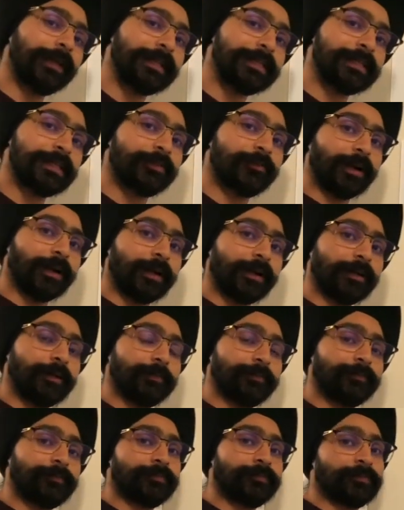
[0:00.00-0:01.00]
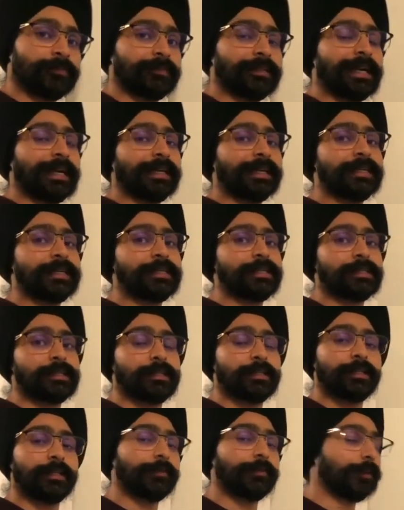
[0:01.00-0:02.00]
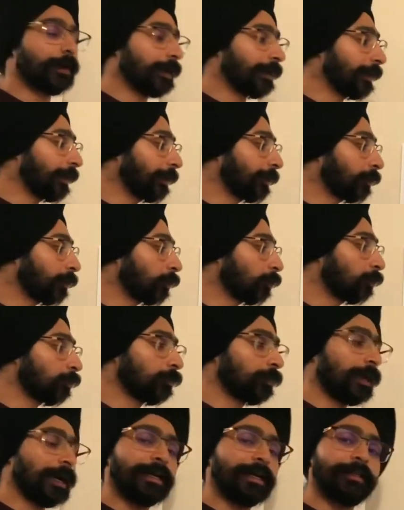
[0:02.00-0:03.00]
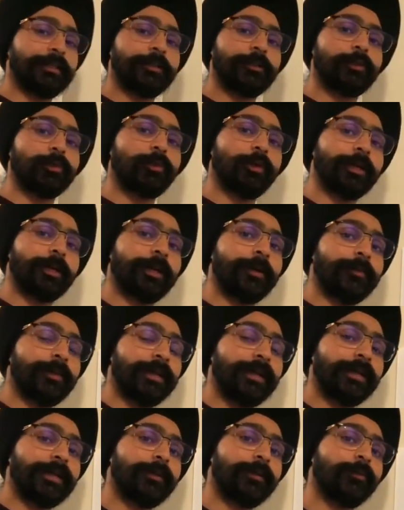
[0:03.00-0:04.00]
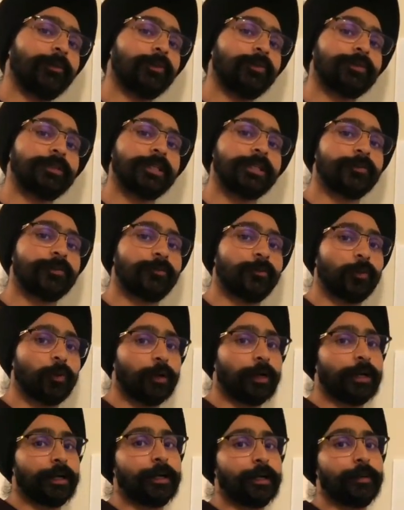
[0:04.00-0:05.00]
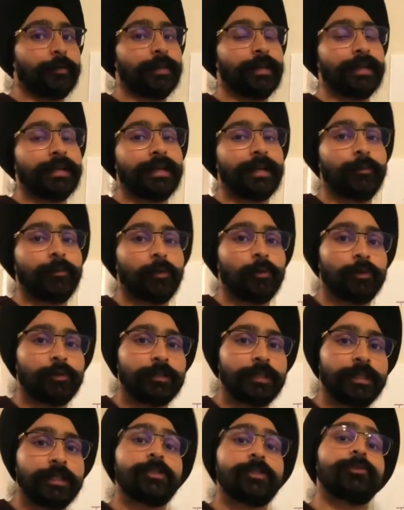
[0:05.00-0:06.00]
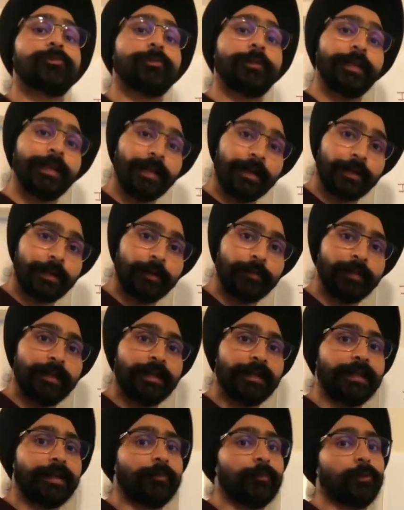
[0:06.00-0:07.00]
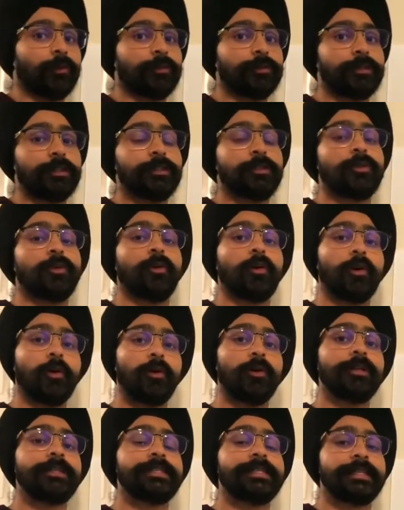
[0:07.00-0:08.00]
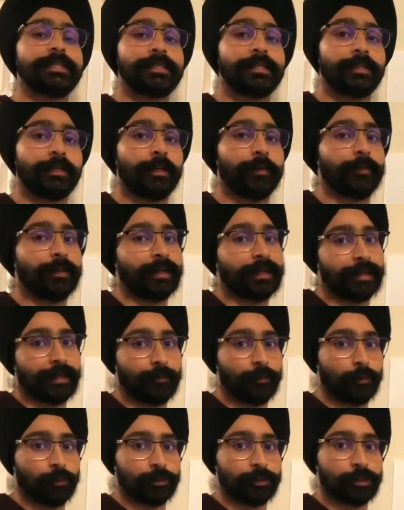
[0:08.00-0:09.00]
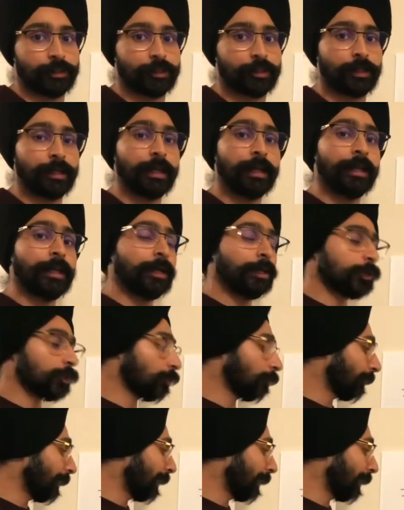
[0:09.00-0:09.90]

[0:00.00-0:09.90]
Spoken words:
is a drug that is divided into either 200 mg dosage, 400 mg dosage, 300 mg dosage or 600 mg dosage. So when